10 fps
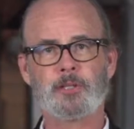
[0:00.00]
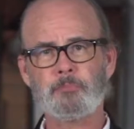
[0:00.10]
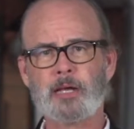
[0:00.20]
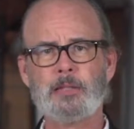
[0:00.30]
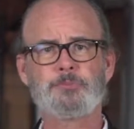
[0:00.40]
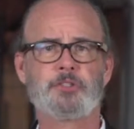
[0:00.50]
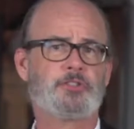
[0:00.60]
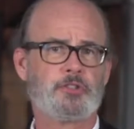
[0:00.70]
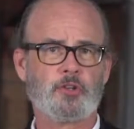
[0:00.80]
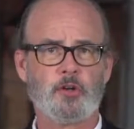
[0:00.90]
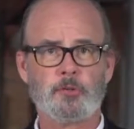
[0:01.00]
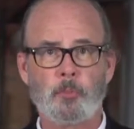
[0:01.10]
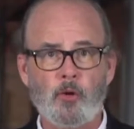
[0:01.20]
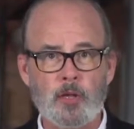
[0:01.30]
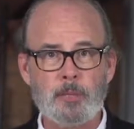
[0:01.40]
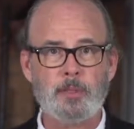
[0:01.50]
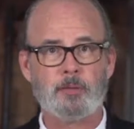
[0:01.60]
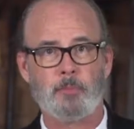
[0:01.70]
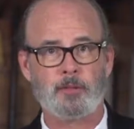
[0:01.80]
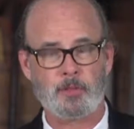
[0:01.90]
Sometimes this is called the
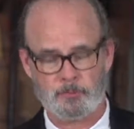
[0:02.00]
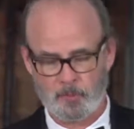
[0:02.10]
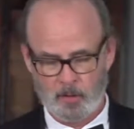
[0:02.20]
Bohemian method,